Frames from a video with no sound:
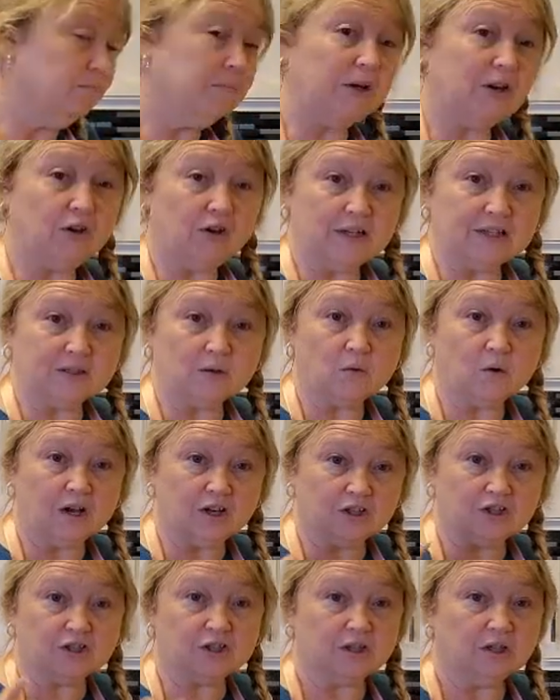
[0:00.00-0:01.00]
butternut
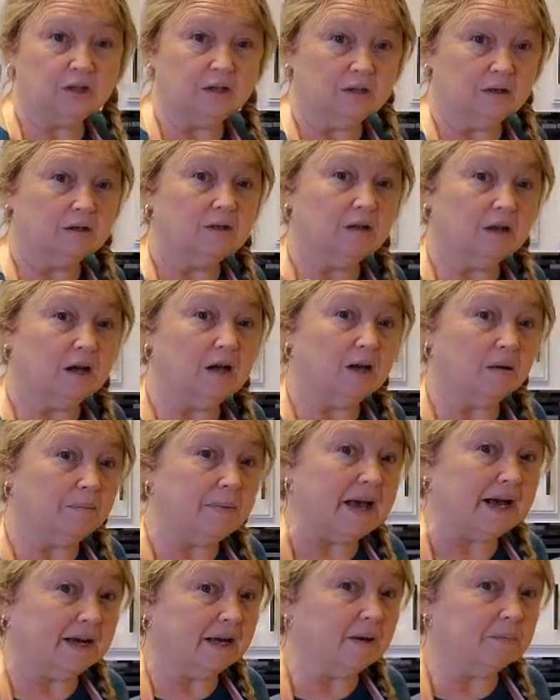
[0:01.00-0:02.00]
squash
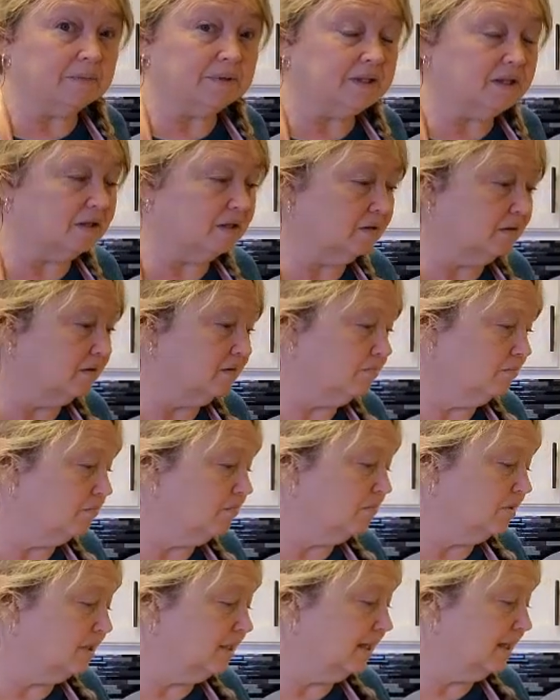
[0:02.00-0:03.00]
back up
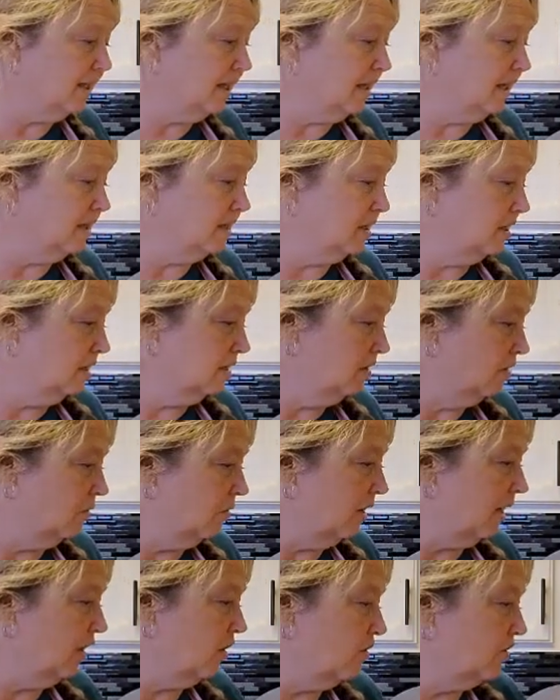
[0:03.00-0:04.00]
to heat,
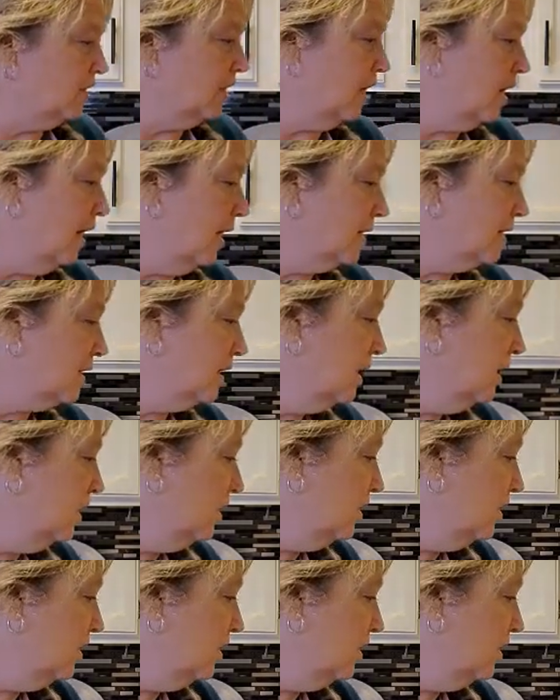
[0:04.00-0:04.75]
okay, or to hot.